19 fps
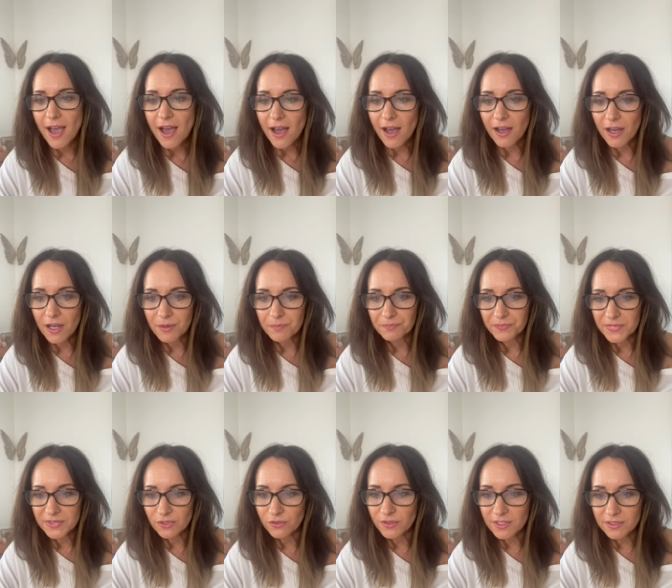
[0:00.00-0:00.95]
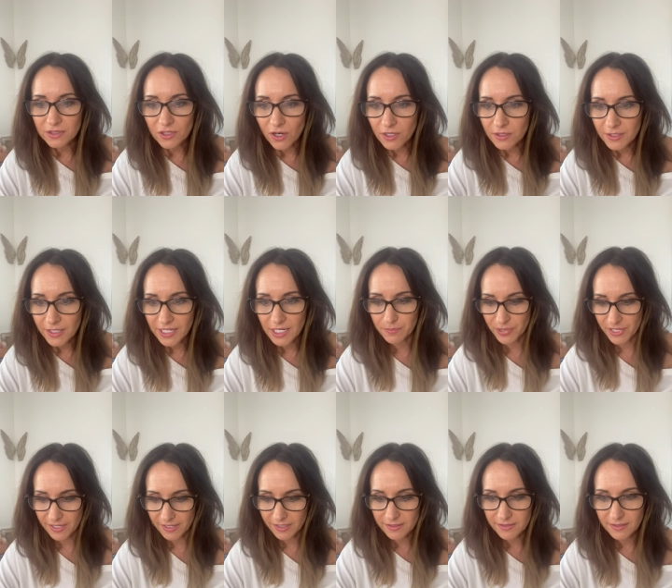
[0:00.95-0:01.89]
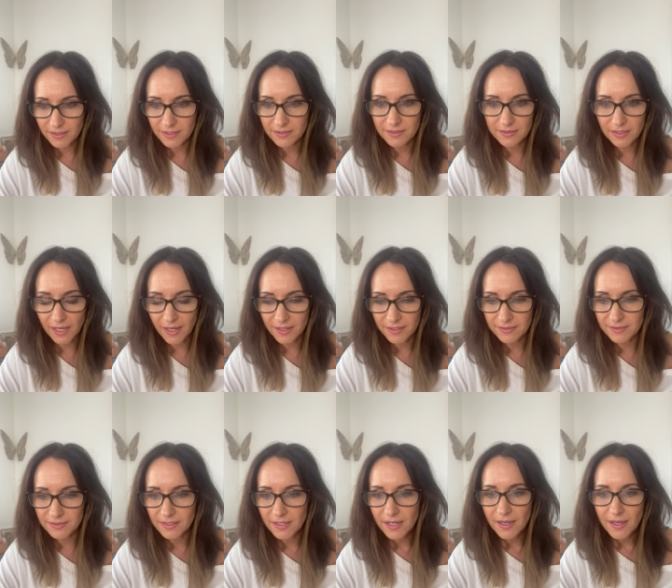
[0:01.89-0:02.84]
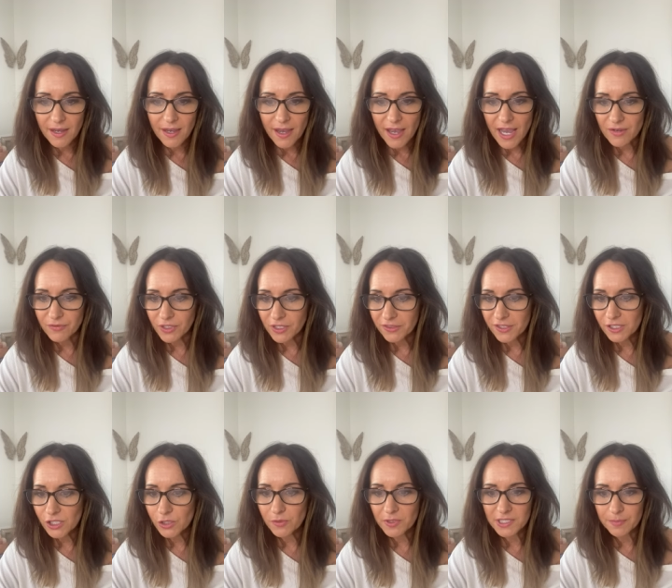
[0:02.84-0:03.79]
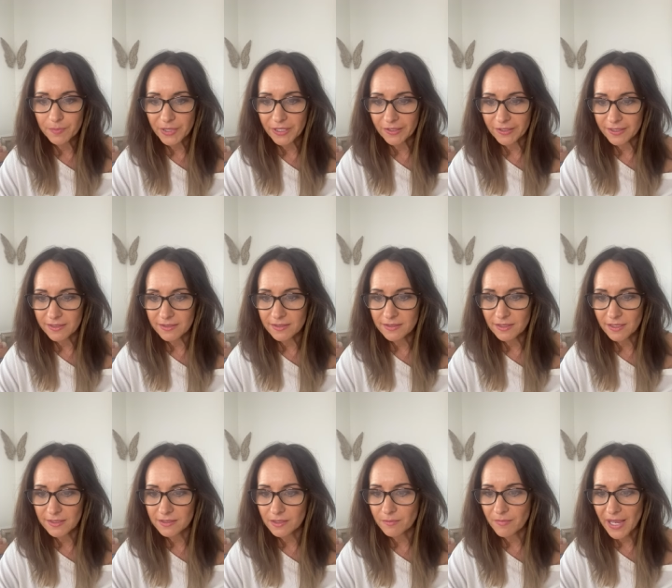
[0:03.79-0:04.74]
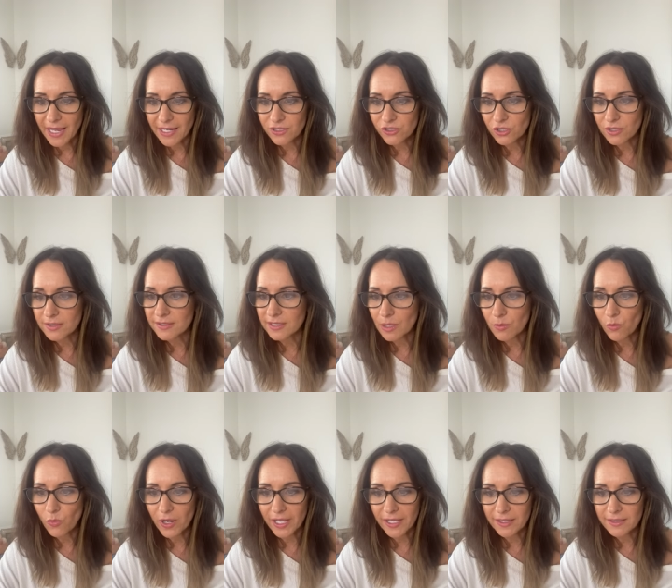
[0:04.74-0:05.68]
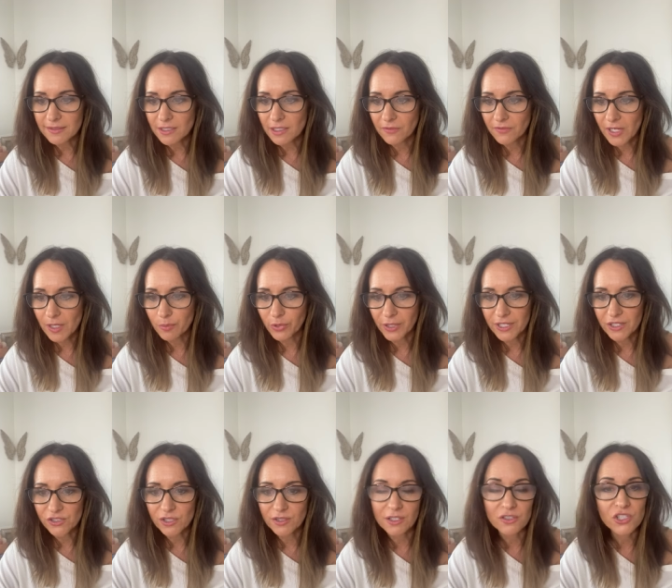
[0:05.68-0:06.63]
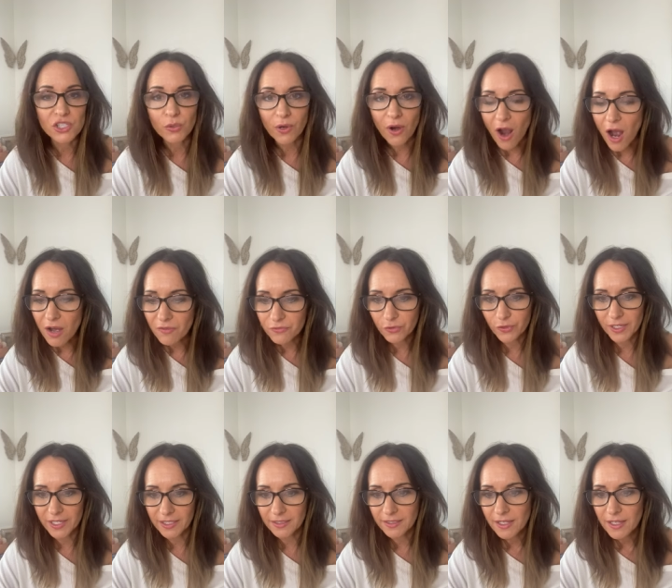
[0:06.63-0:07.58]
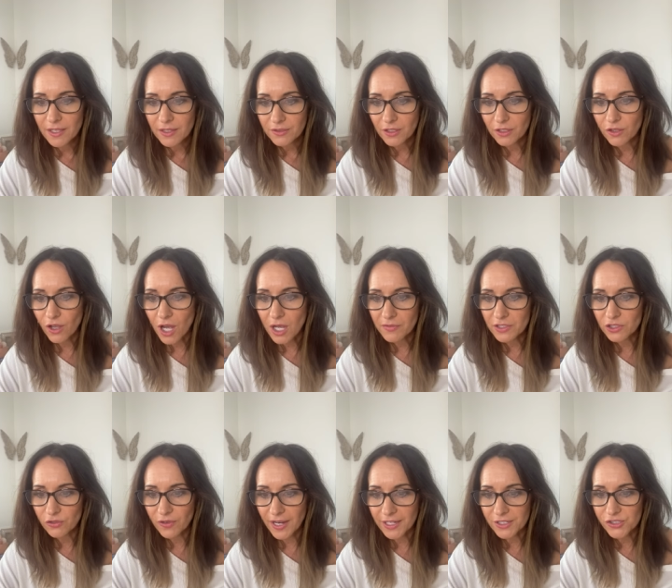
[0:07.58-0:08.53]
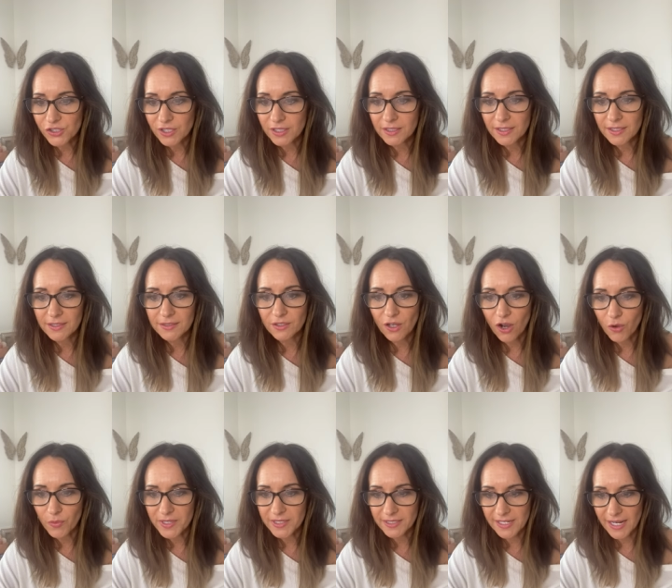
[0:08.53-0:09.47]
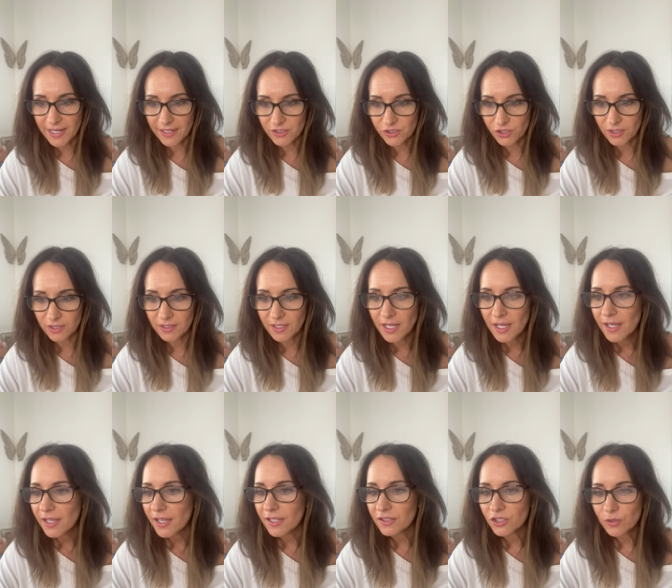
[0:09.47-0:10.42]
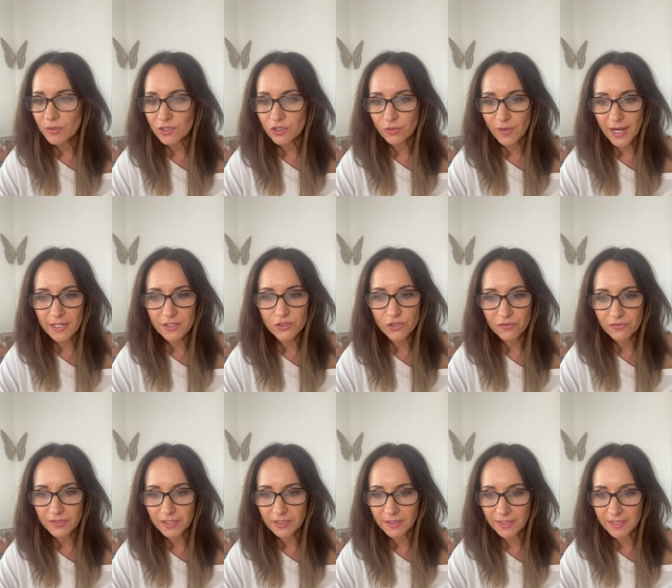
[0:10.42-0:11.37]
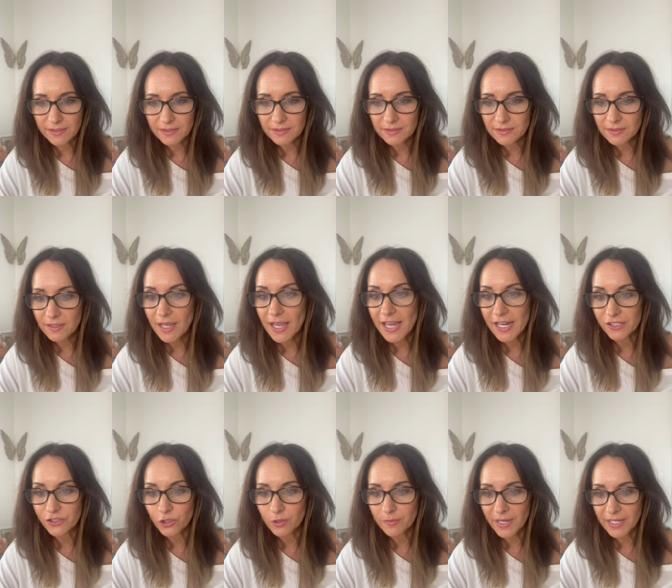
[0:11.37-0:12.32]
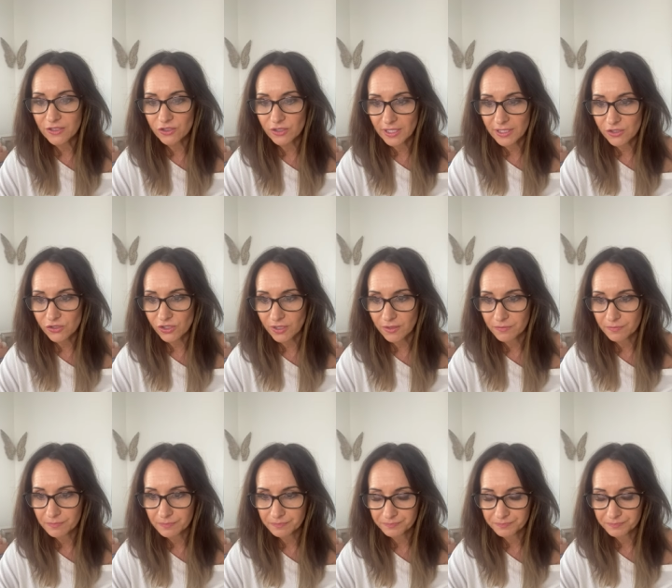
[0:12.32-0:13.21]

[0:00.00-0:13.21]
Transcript: Um, so this card that I picked, it says, Everything you experience is a match in some way to the vibration that you are offering. The law of attraction is always an action, and you attract your feelings and your imagination.